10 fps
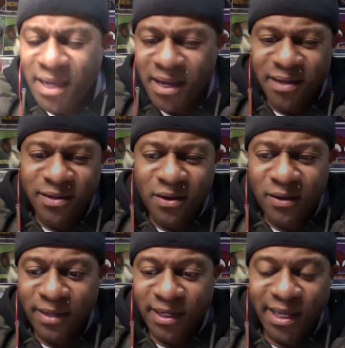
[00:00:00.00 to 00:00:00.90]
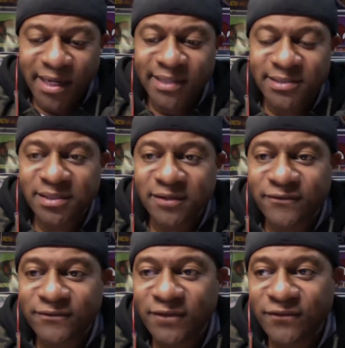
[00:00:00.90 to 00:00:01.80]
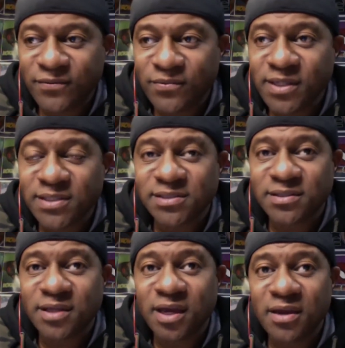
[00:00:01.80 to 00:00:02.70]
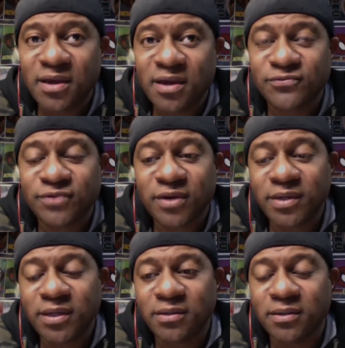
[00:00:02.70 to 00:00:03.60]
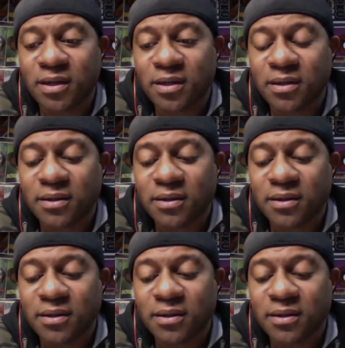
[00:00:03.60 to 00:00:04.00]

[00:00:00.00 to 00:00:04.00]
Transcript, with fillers: Yeah, no, I mean, a lot of that stuff, if it was there, it was very